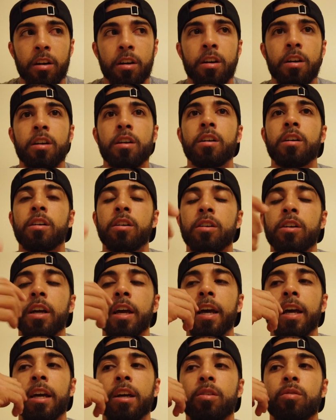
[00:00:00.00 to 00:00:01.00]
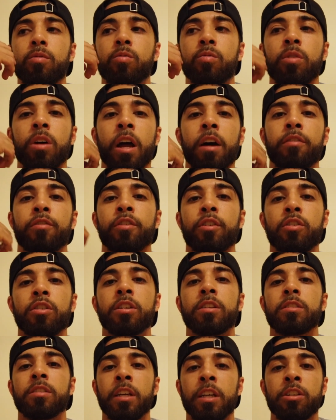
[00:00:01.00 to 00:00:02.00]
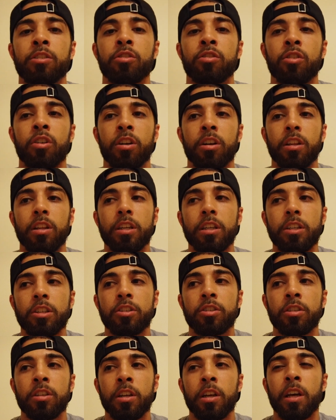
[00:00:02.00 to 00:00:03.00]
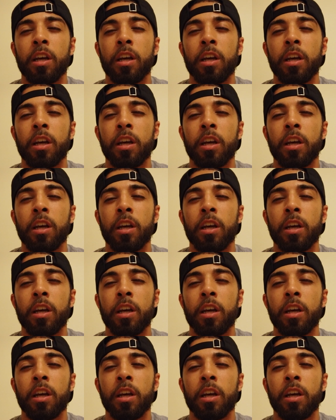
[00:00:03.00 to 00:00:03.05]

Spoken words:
oh, okay, when I feel this tension on the leash,